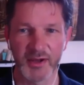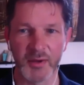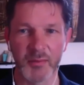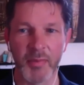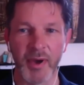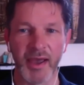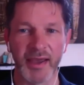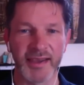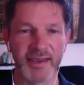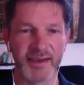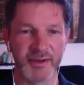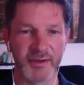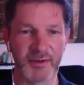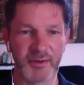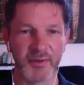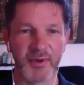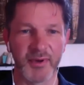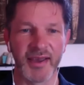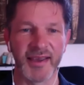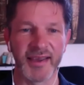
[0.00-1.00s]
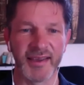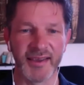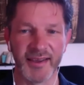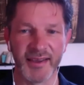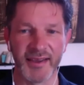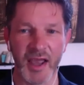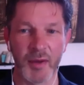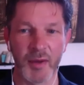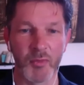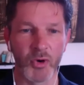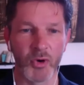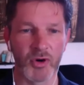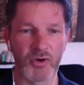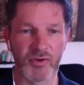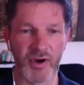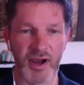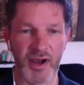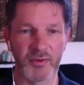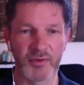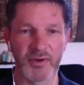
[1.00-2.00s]
back into a more
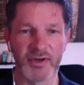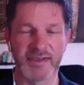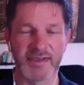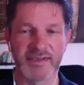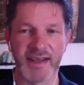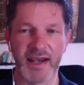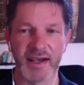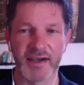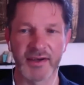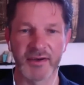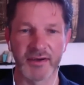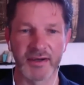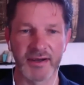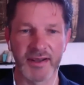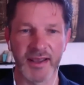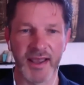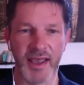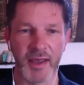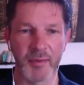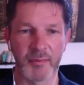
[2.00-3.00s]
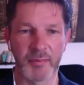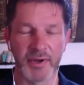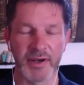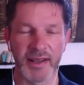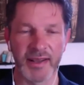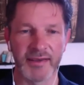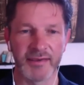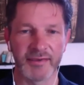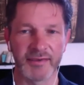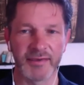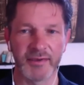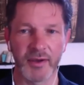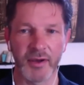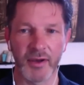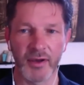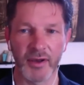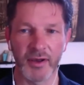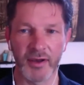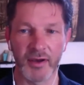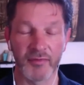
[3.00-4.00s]
grounded, centered, calm place
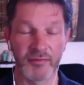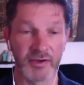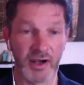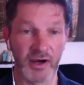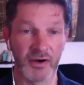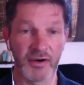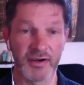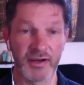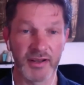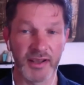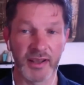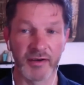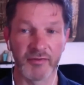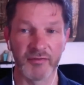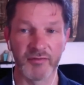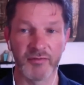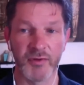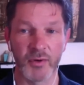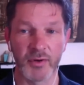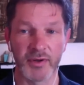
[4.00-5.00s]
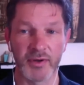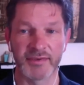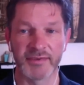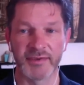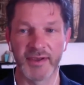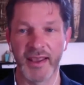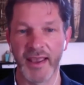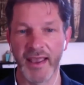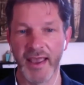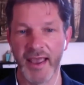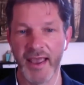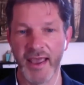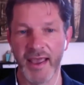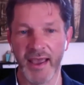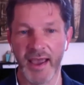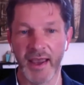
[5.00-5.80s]
of clarity and focus, and